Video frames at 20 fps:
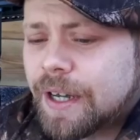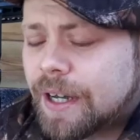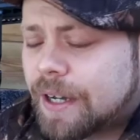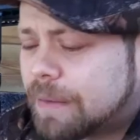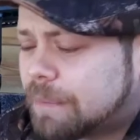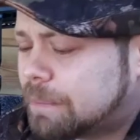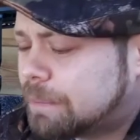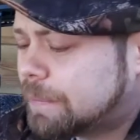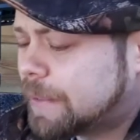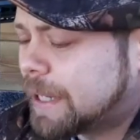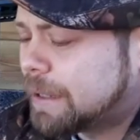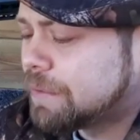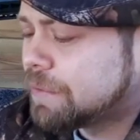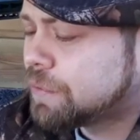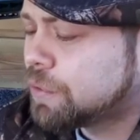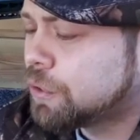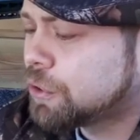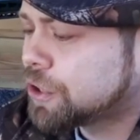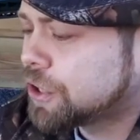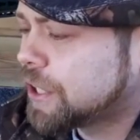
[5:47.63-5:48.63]

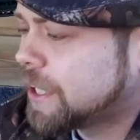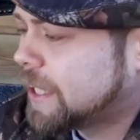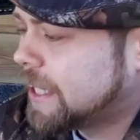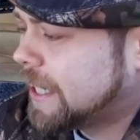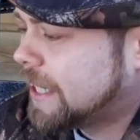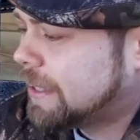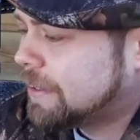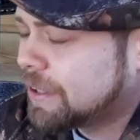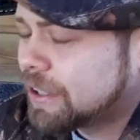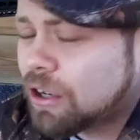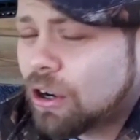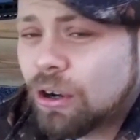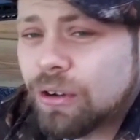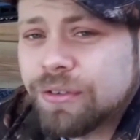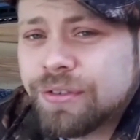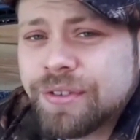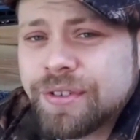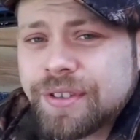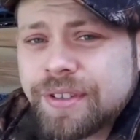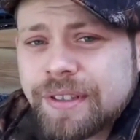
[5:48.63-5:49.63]
Unfortunately, the
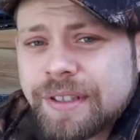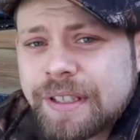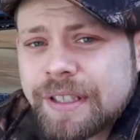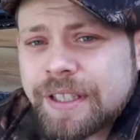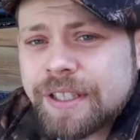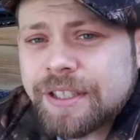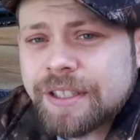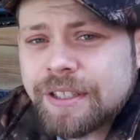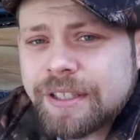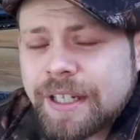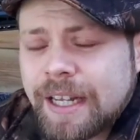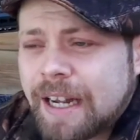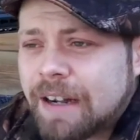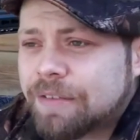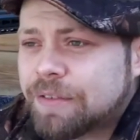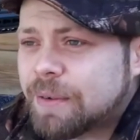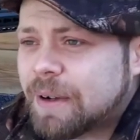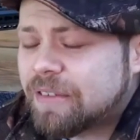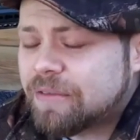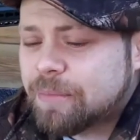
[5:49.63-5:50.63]
cons is you
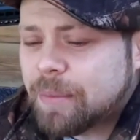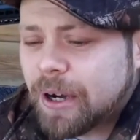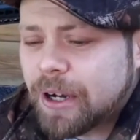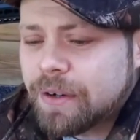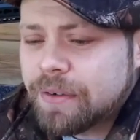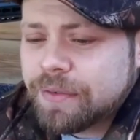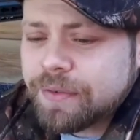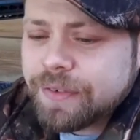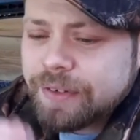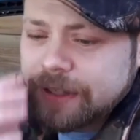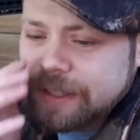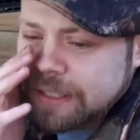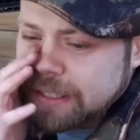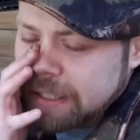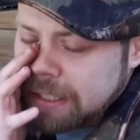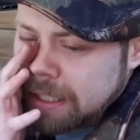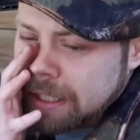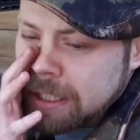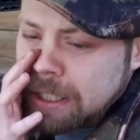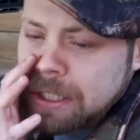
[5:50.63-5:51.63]
have to have both.
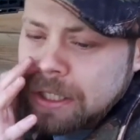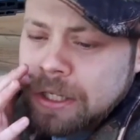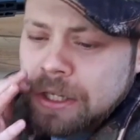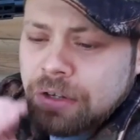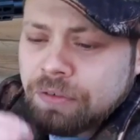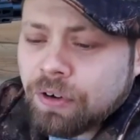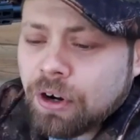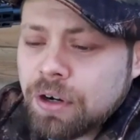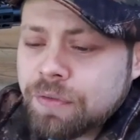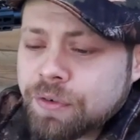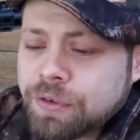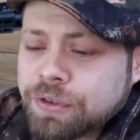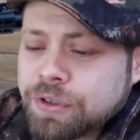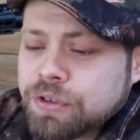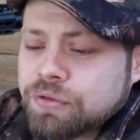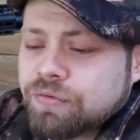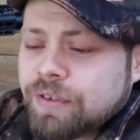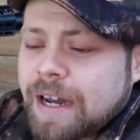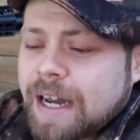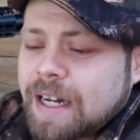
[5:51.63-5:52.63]
The rifle
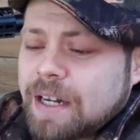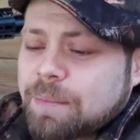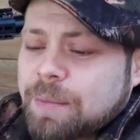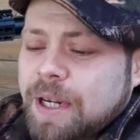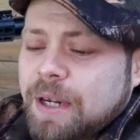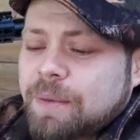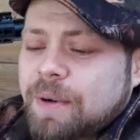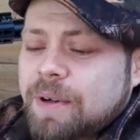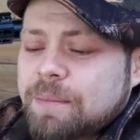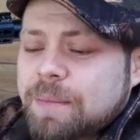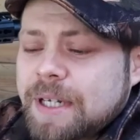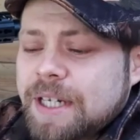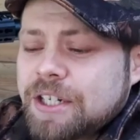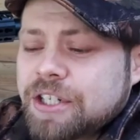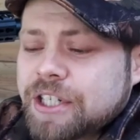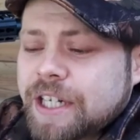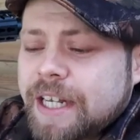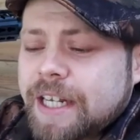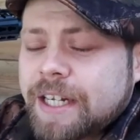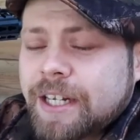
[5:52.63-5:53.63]
does rattle a bit when being
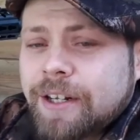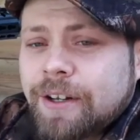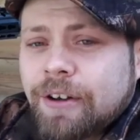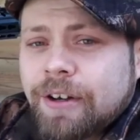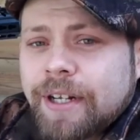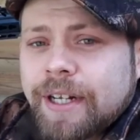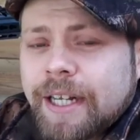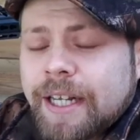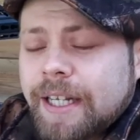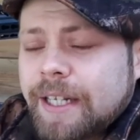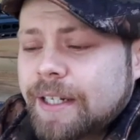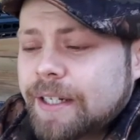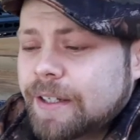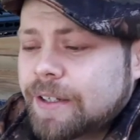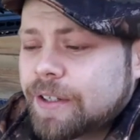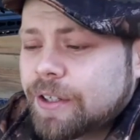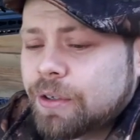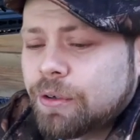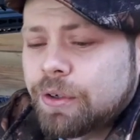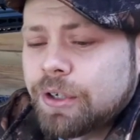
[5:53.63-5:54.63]
shaken lightly.
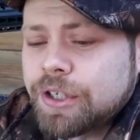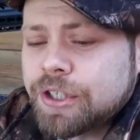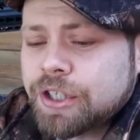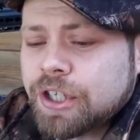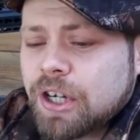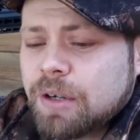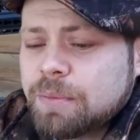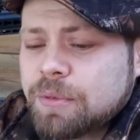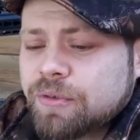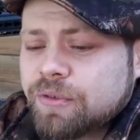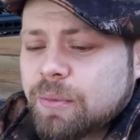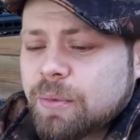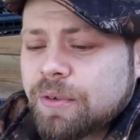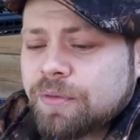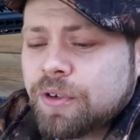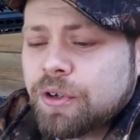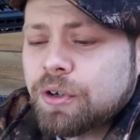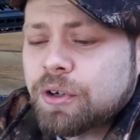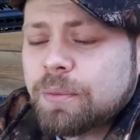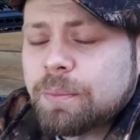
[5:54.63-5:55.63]
The noise comes from a
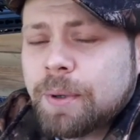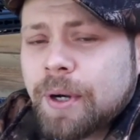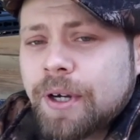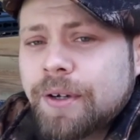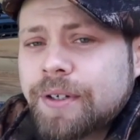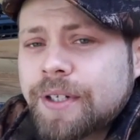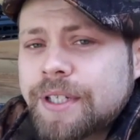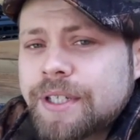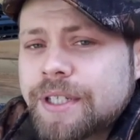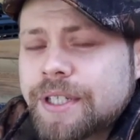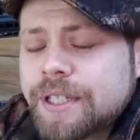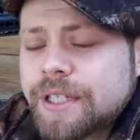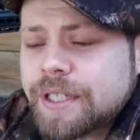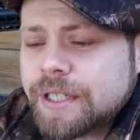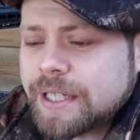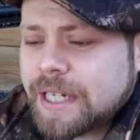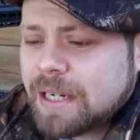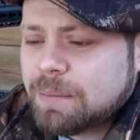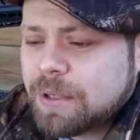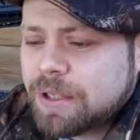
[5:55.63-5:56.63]
few components,
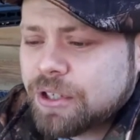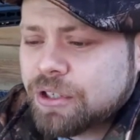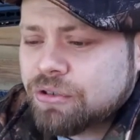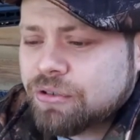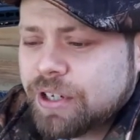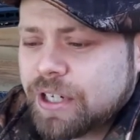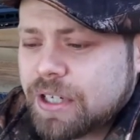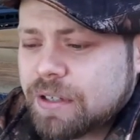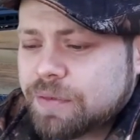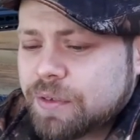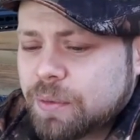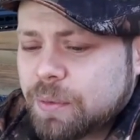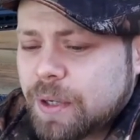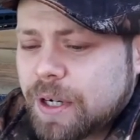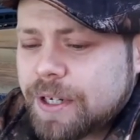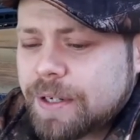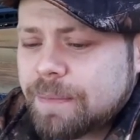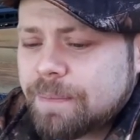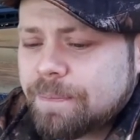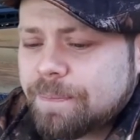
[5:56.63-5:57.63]
namely the trigger for
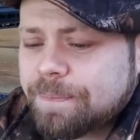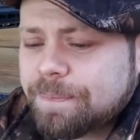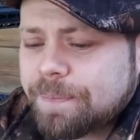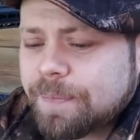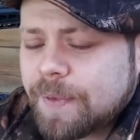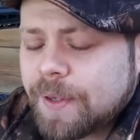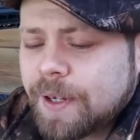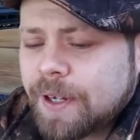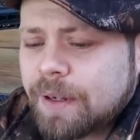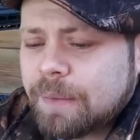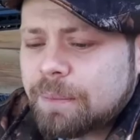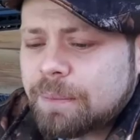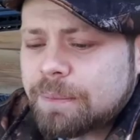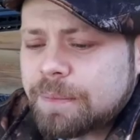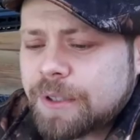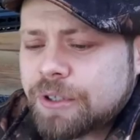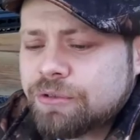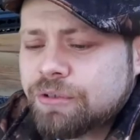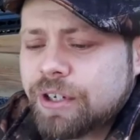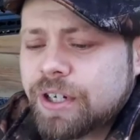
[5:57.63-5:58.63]
one.
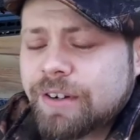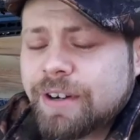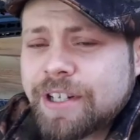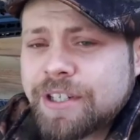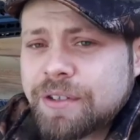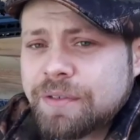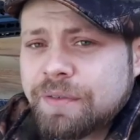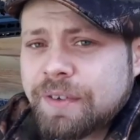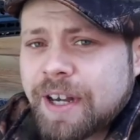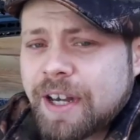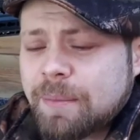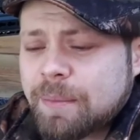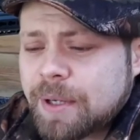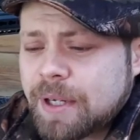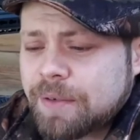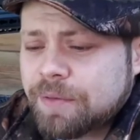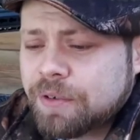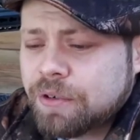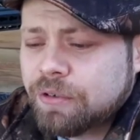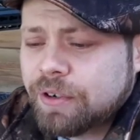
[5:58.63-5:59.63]
The trigger has a fair
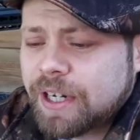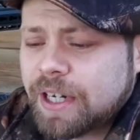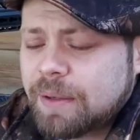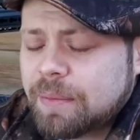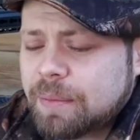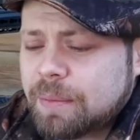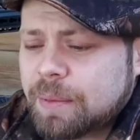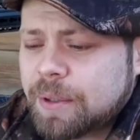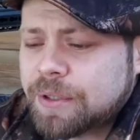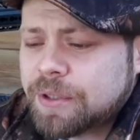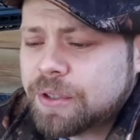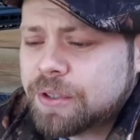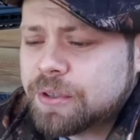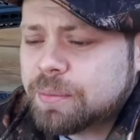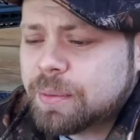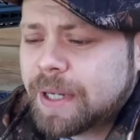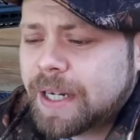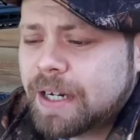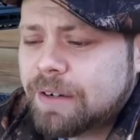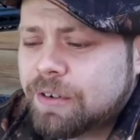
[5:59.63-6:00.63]
bit of creep, but does
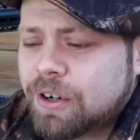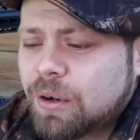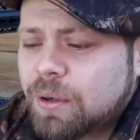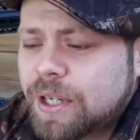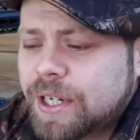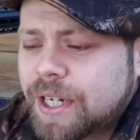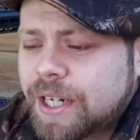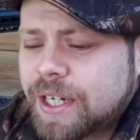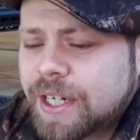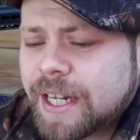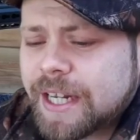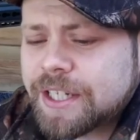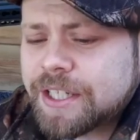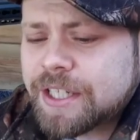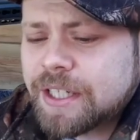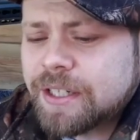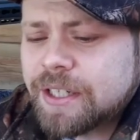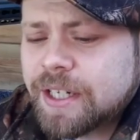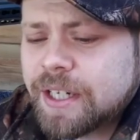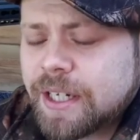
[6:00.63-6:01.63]
play a role in
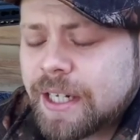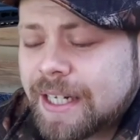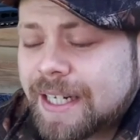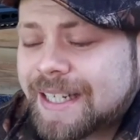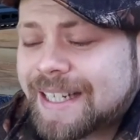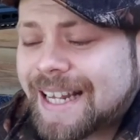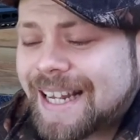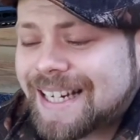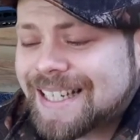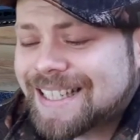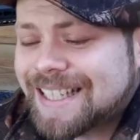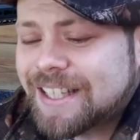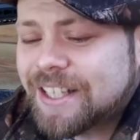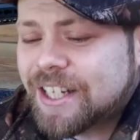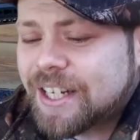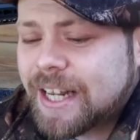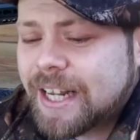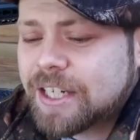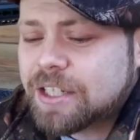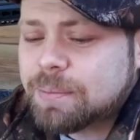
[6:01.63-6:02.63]
indexing
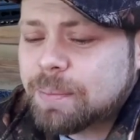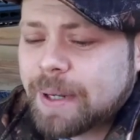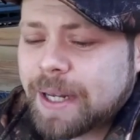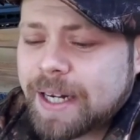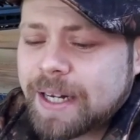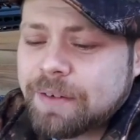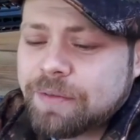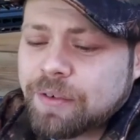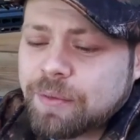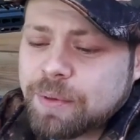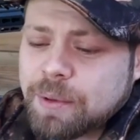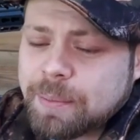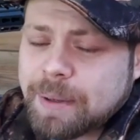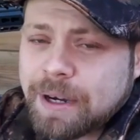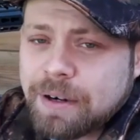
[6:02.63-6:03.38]
the next pellet from the